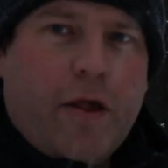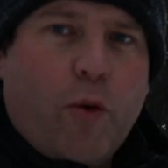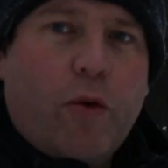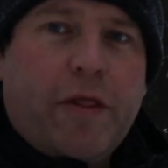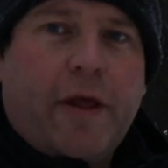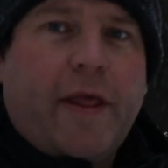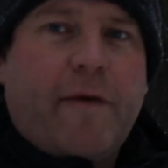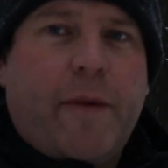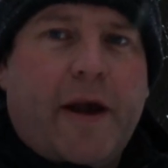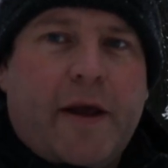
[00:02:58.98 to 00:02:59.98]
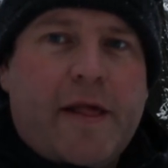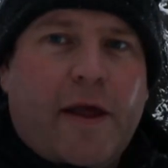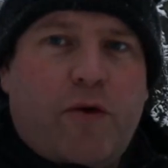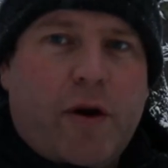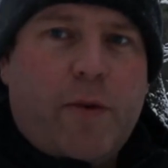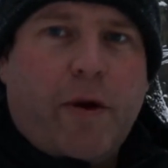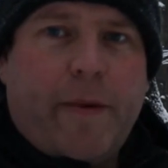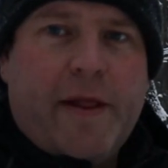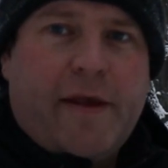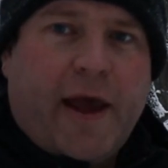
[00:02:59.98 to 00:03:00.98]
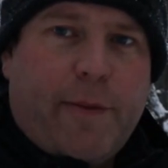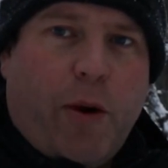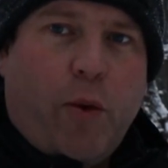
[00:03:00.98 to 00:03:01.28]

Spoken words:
So one thing that I've been considering while being taking my